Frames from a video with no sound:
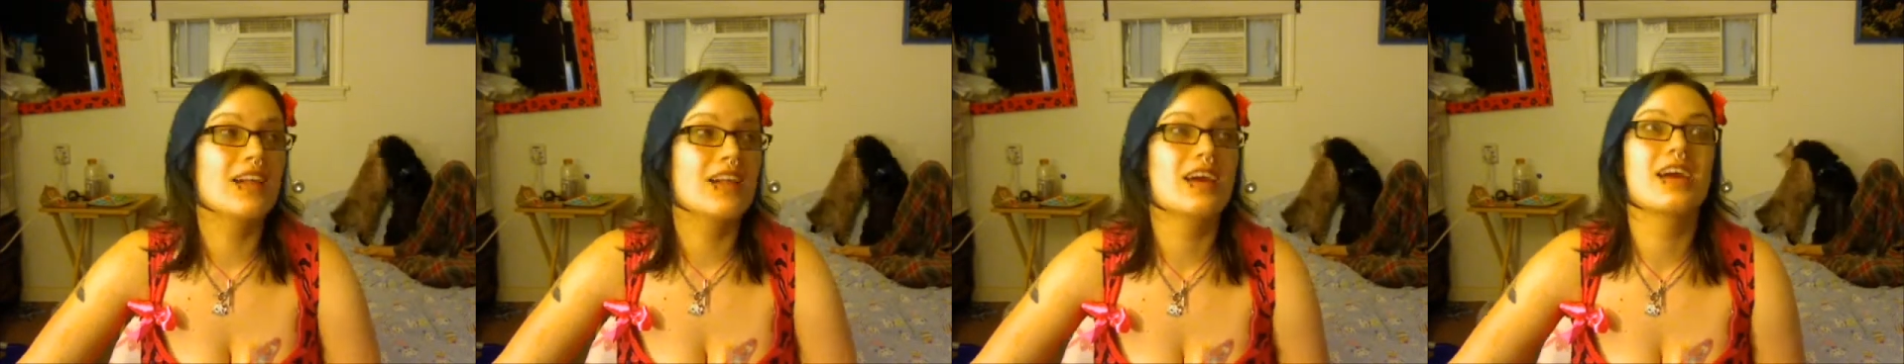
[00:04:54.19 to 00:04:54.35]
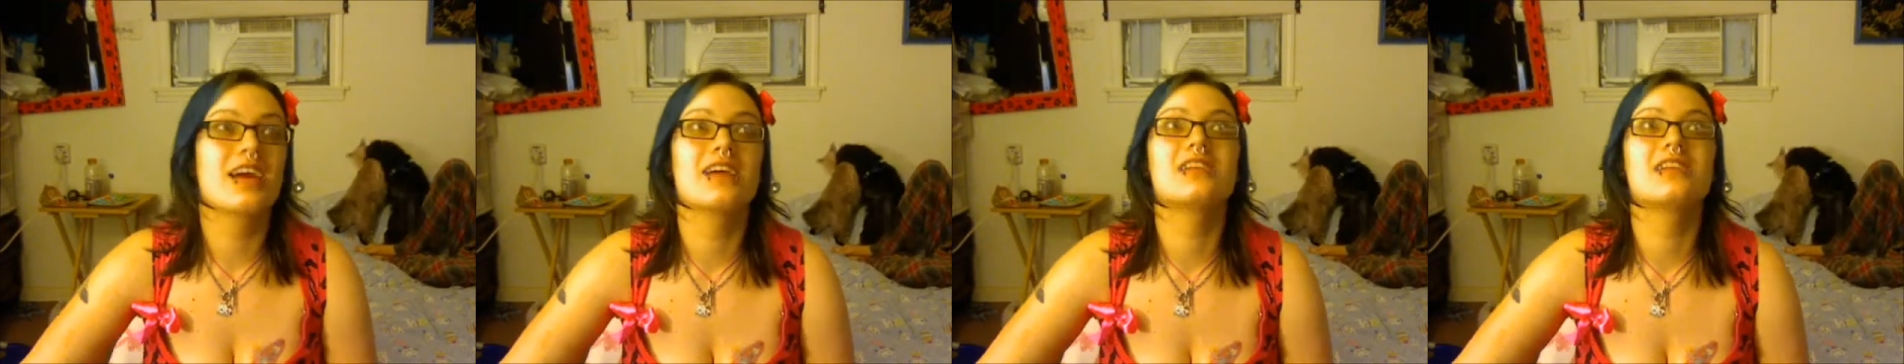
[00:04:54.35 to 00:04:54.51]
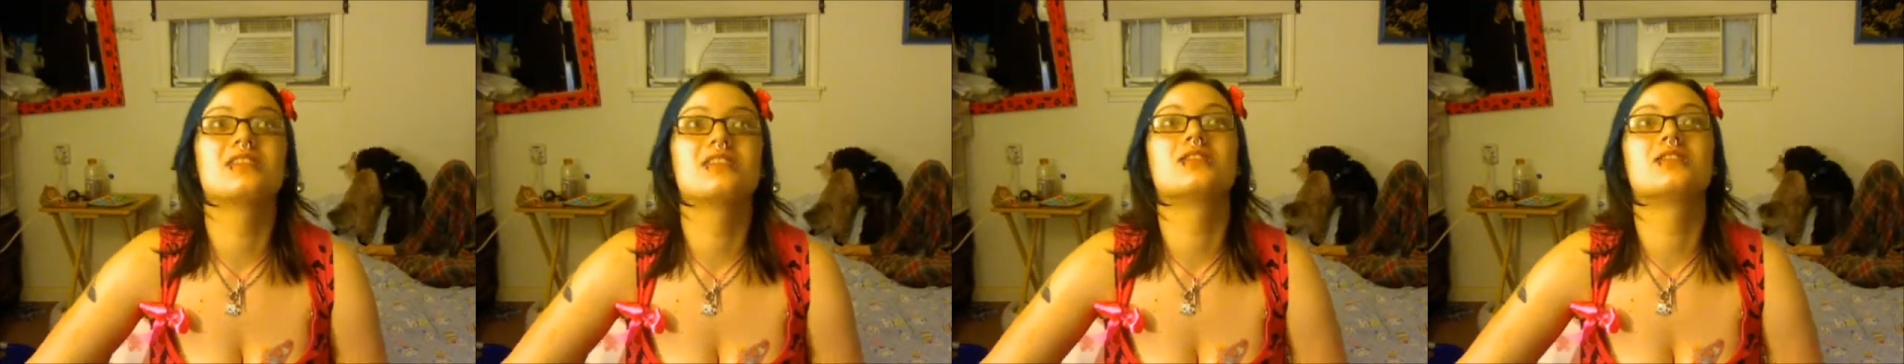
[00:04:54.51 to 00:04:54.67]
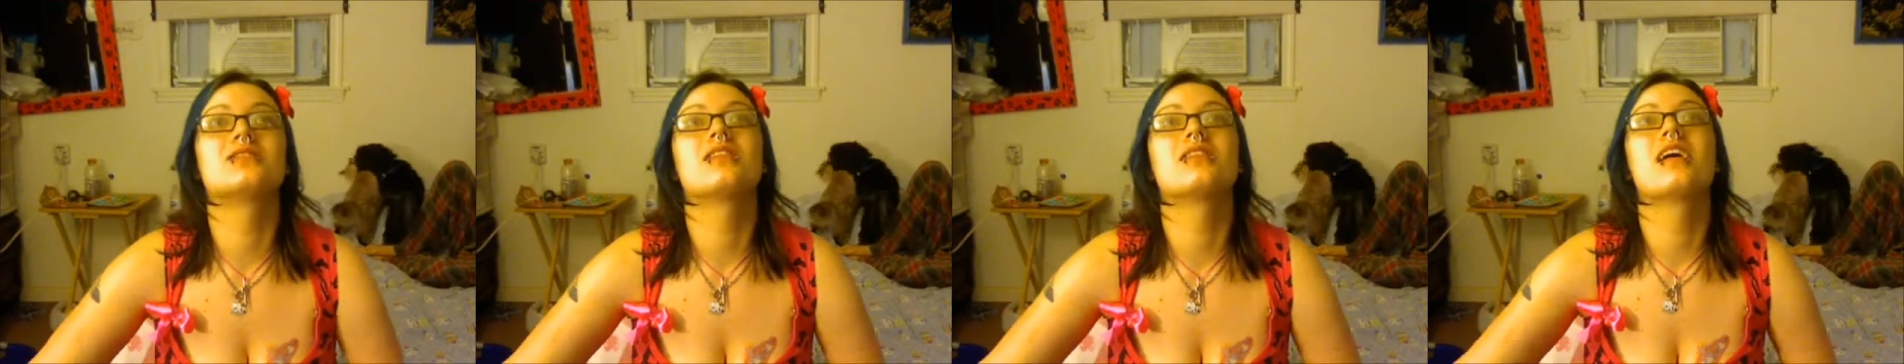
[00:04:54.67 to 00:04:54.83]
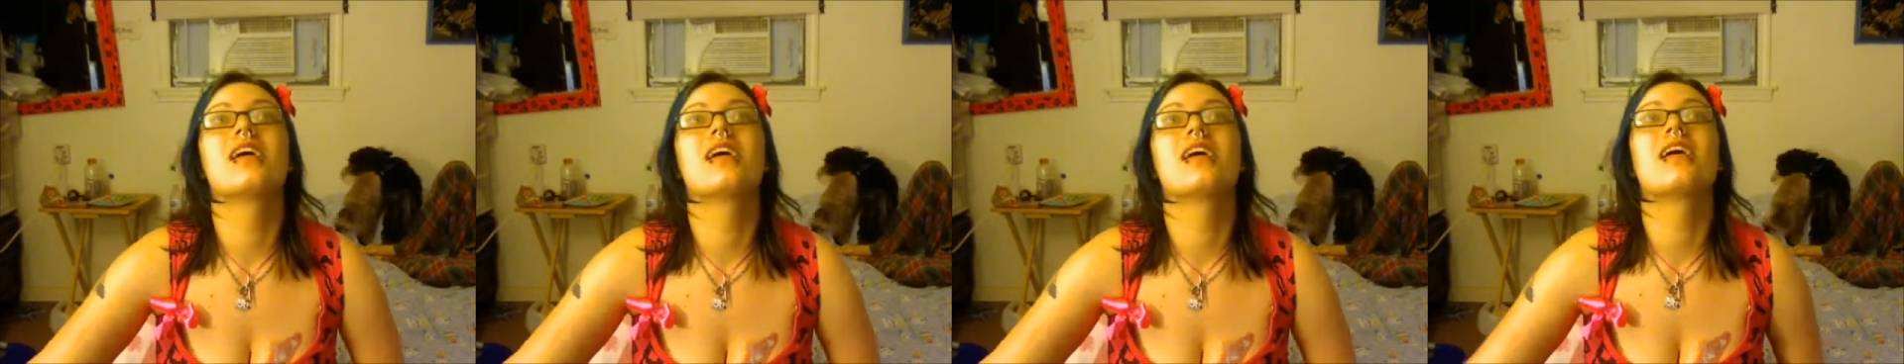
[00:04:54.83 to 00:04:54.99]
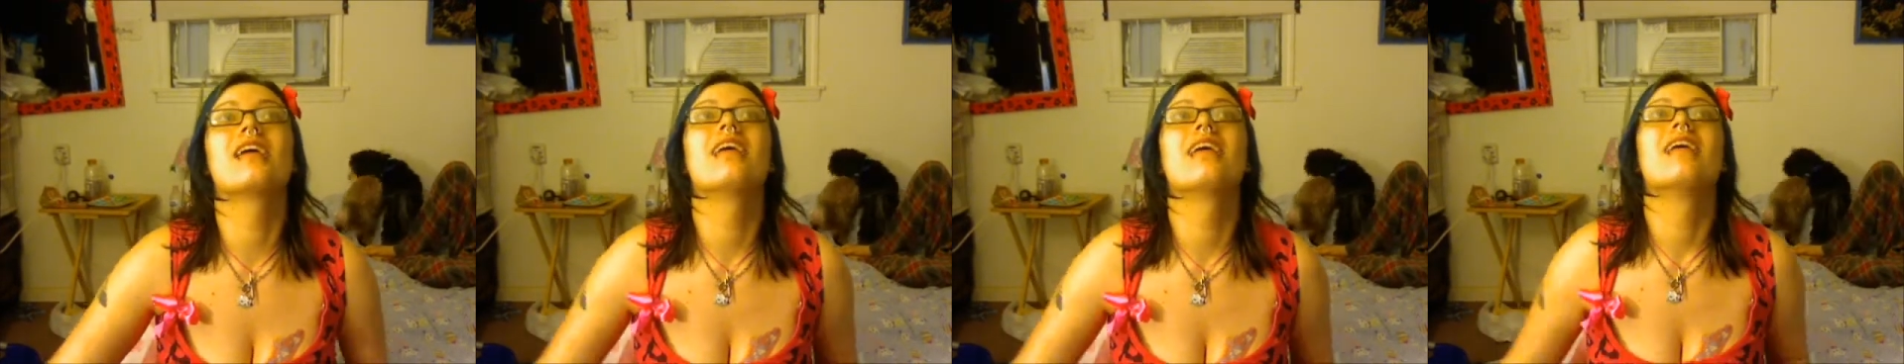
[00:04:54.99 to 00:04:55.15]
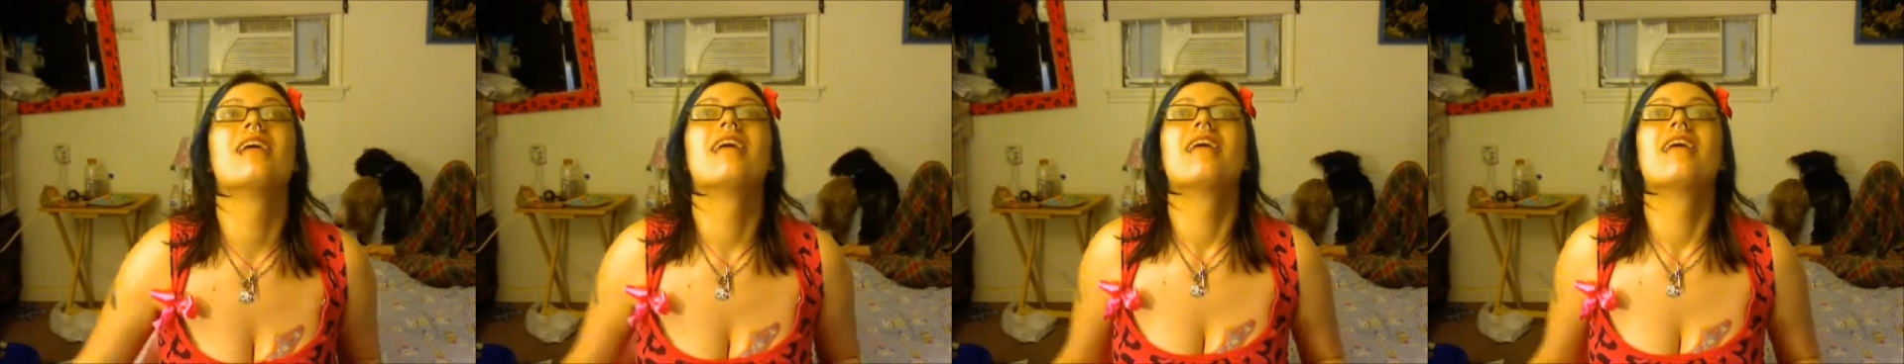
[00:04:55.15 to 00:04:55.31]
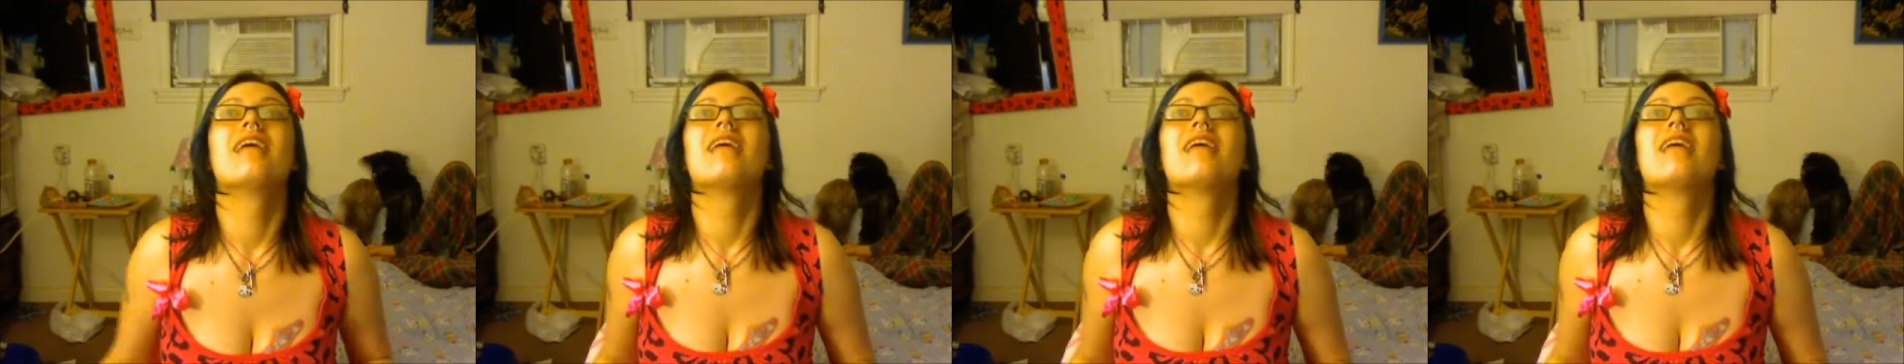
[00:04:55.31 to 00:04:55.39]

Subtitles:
day yesterday.